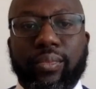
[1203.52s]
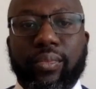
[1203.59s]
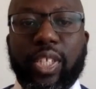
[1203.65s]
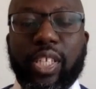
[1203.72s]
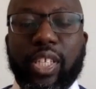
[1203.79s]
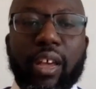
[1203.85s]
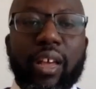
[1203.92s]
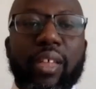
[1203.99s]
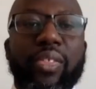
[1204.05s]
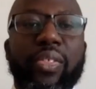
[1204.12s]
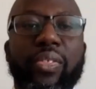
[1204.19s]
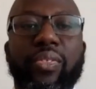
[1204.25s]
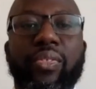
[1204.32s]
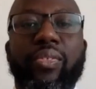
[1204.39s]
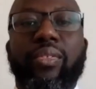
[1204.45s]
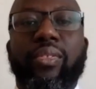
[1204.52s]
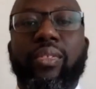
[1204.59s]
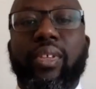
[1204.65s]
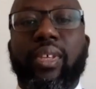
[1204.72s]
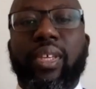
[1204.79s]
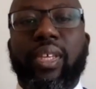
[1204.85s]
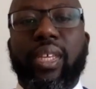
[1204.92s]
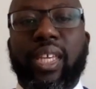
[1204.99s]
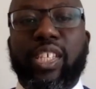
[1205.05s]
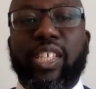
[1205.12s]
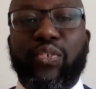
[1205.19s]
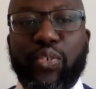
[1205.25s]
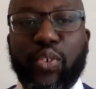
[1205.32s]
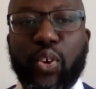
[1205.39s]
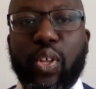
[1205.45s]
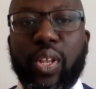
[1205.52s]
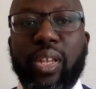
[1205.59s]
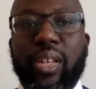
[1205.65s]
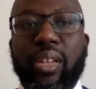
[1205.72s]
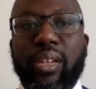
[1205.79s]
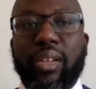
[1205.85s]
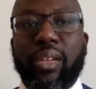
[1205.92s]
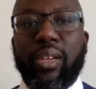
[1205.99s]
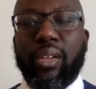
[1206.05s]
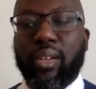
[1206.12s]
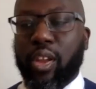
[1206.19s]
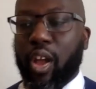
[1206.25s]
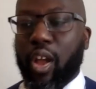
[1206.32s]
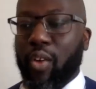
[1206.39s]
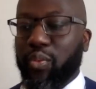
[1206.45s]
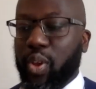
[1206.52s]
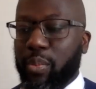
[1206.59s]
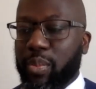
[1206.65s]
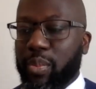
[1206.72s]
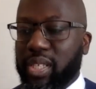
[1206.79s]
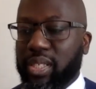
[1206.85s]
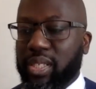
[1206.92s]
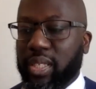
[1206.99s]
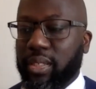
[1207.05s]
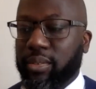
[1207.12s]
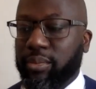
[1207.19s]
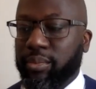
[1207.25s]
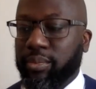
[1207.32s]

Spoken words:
The earth is full of your mercy.